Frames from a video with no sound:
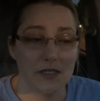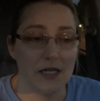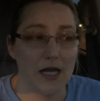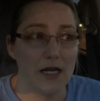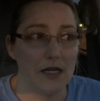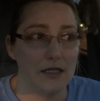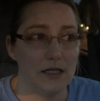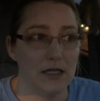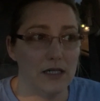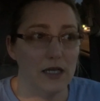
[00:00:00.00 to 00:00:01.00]
Tonight I
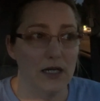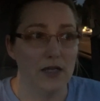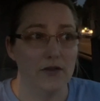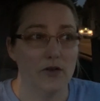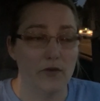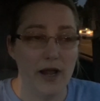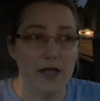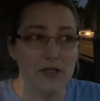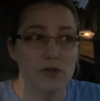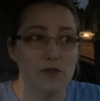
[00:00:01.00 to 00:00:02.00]
did uh, the
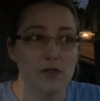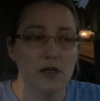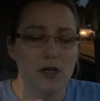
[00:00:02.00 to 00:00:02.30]
Grand's